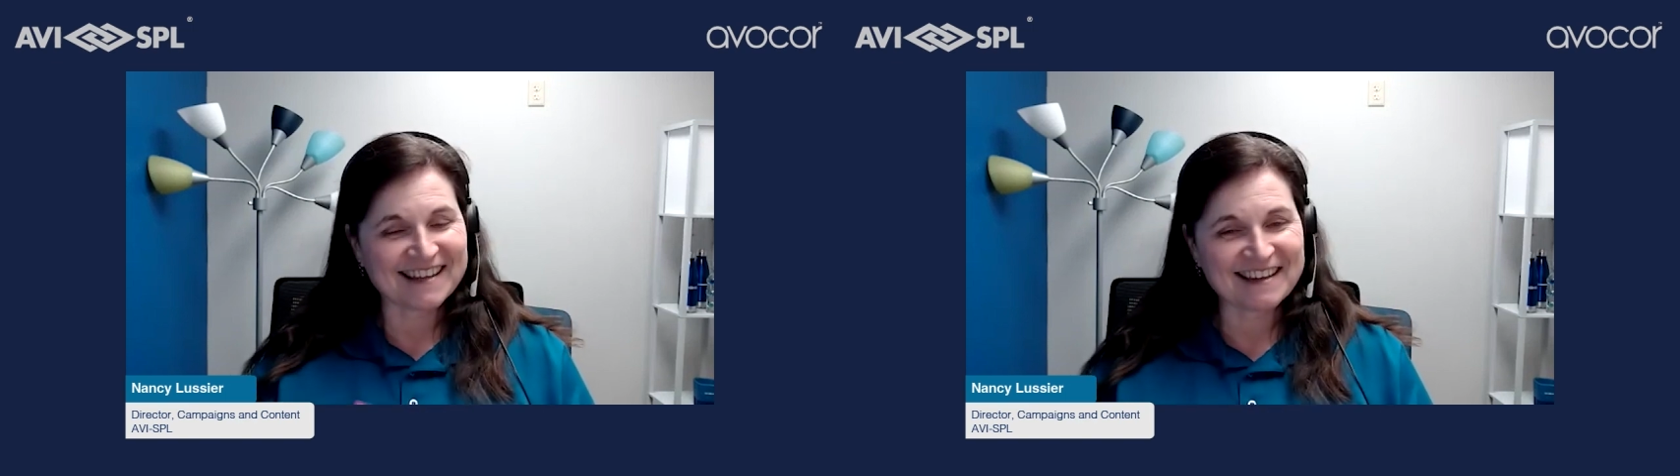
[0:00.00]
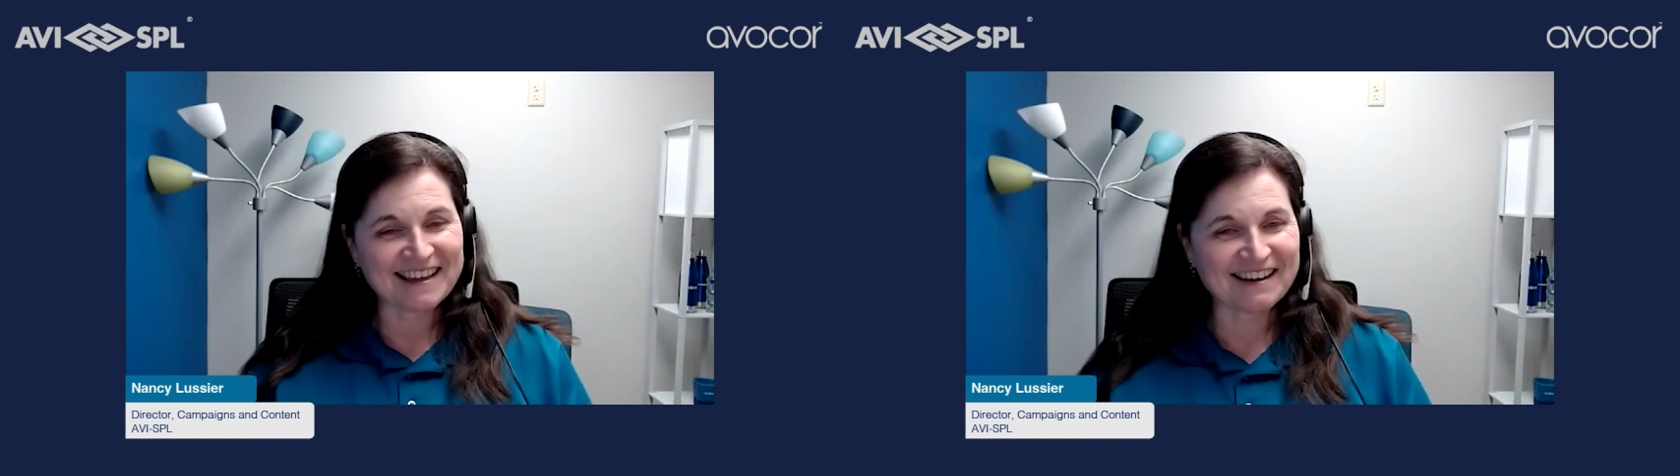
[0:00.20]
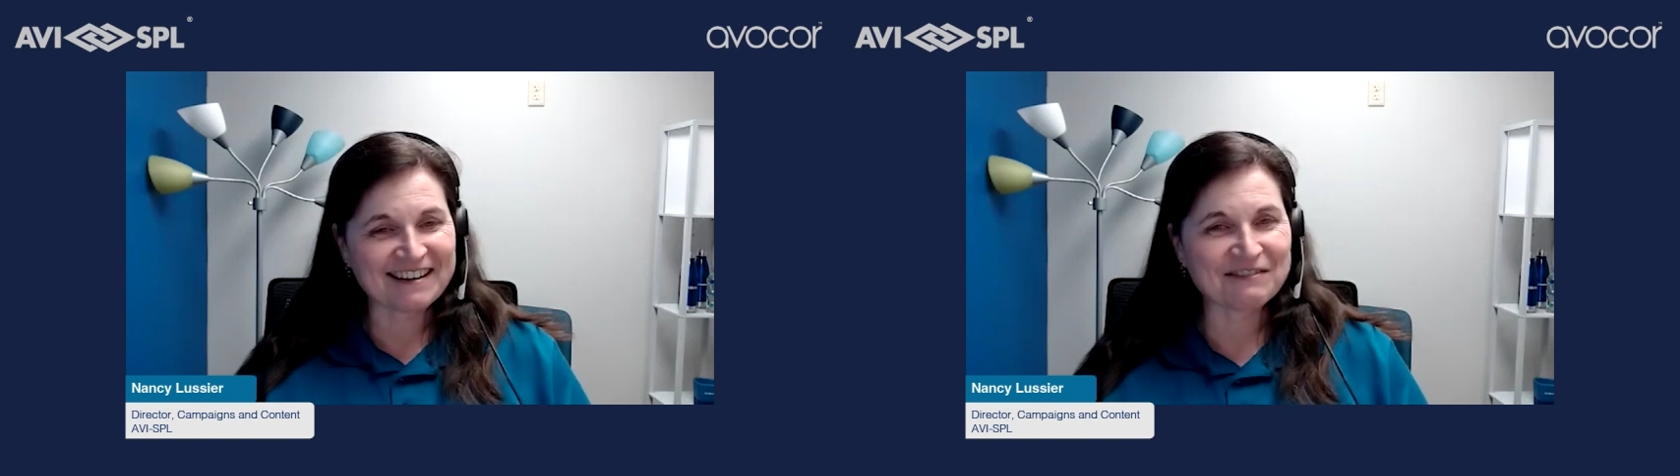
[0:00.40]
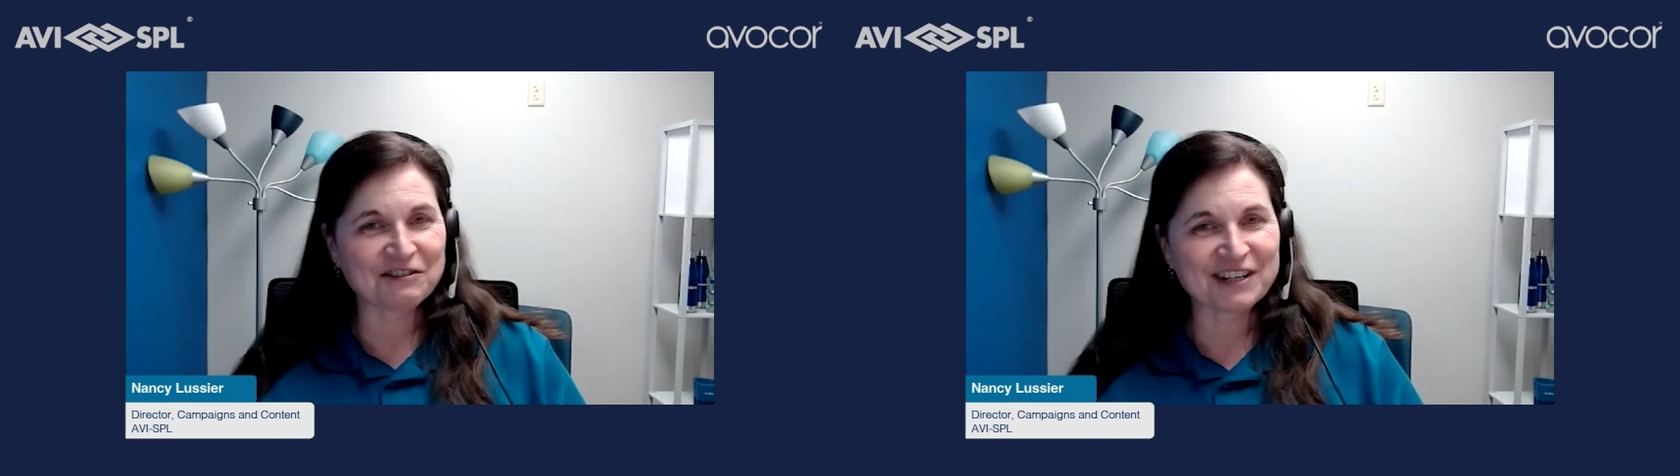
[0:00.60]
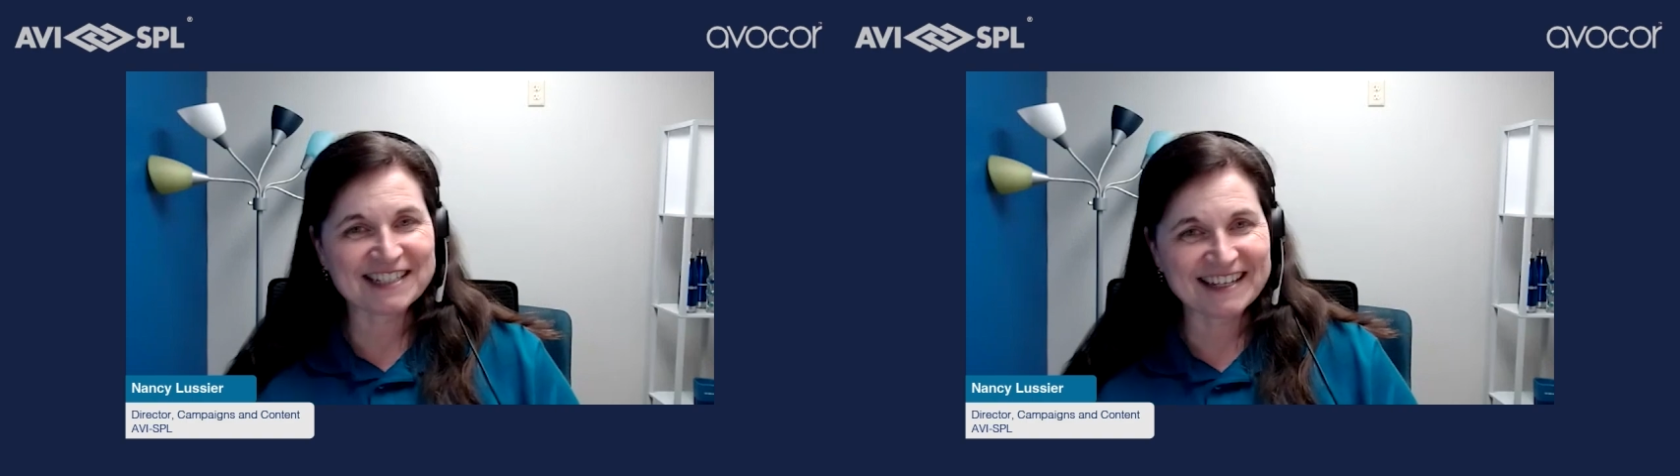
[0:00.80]
Take care. Have
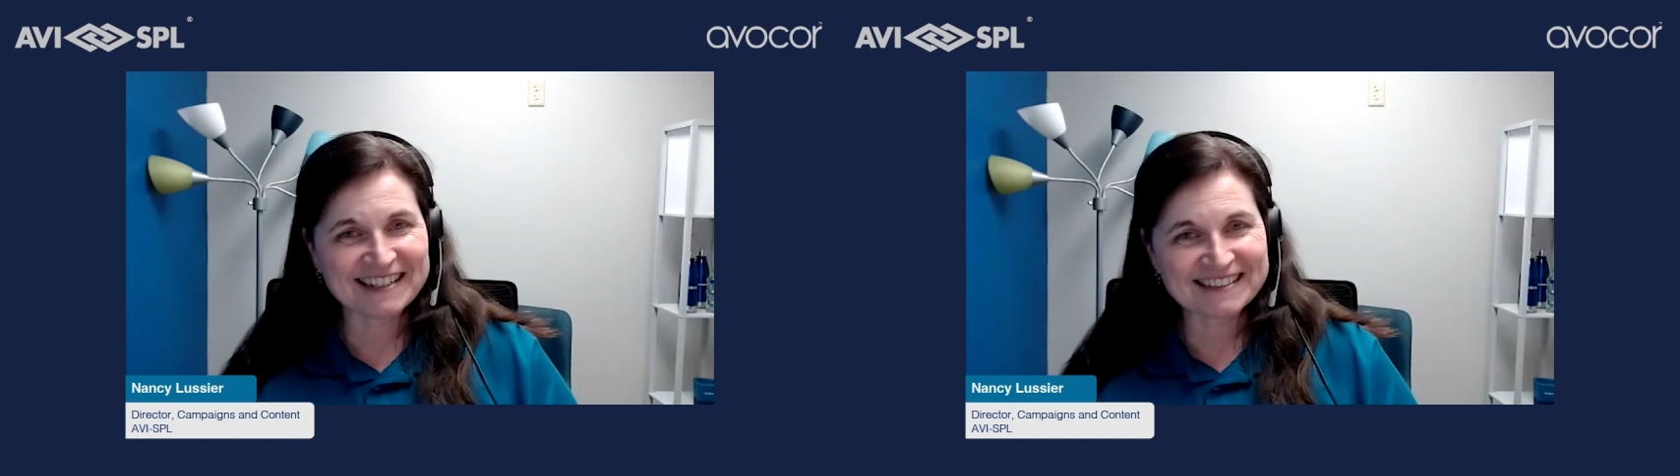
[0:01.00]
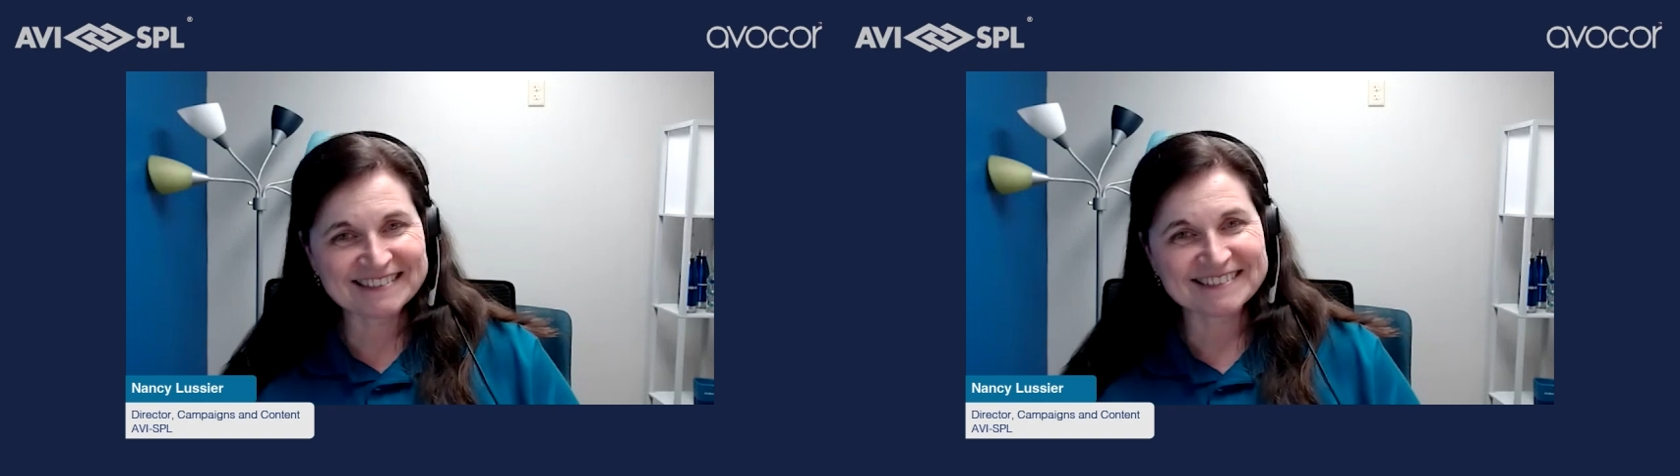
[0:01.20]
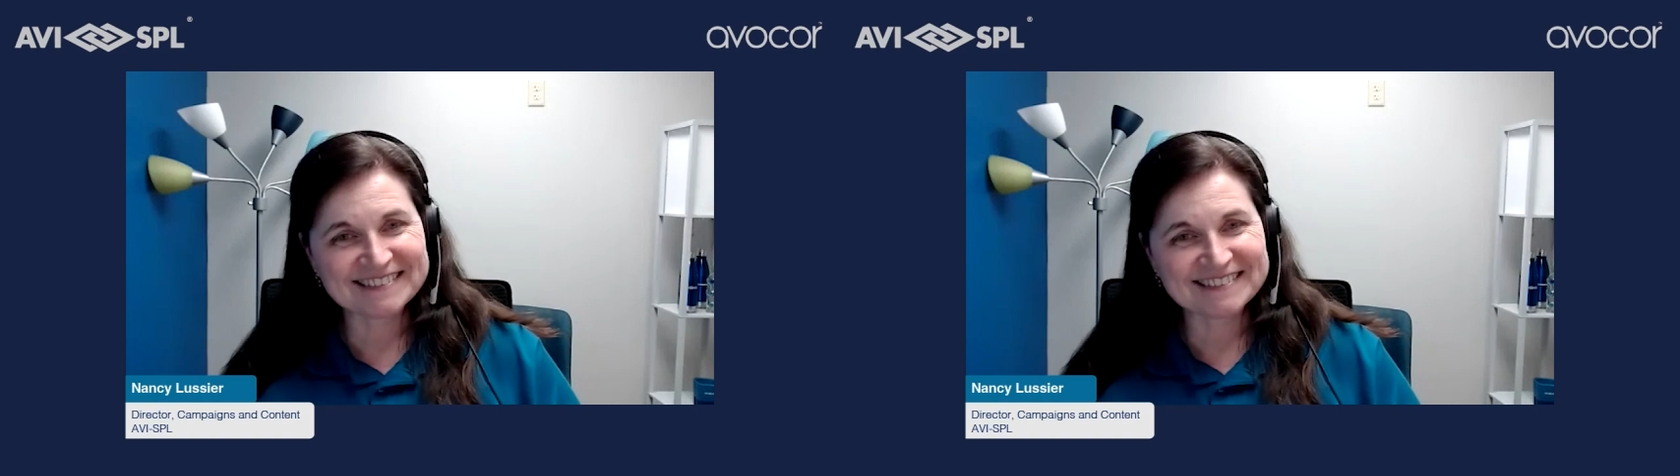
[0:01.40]
a great day.